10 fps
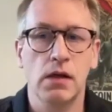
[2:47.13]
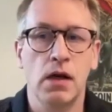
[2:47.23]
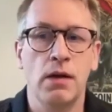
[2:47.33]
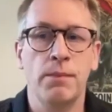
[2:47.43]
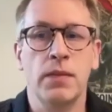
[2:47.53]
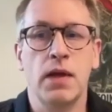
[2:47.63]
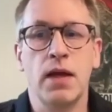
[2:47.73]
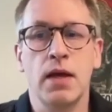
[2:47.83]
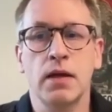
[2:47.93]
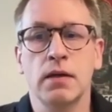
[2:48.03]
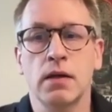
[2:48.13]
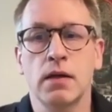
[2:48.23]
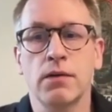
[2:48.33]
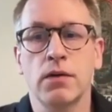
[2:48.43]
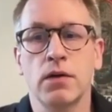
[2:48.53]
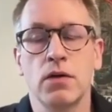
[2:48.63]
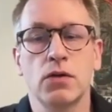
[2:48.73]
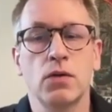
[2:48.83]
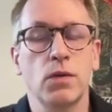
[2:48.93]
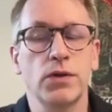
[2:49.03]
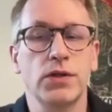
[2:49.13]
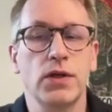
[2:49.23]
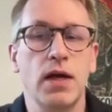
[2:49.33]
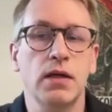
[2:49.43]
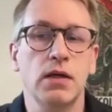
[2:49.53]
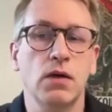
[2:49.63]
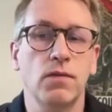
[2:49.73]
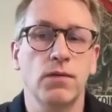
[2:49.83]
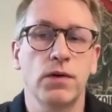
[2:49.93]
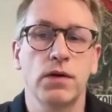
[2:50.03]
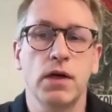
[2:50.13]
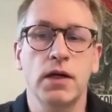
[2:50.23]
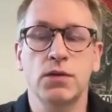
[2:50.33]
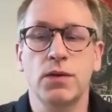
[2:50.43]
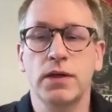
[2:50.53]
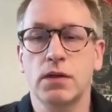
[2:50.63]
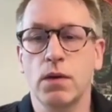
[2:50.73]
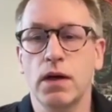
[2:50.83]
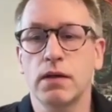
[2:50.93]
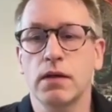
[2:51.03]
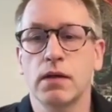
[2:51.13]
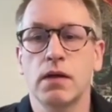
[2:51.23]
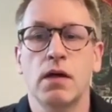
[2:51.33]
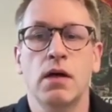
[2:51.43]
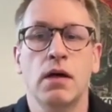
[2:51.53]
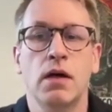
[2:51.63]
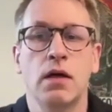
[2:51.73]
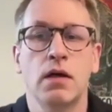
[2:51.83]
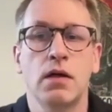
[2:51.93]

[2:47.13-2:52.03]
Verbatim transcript: Um, and uh, towards the end of a 21 uh,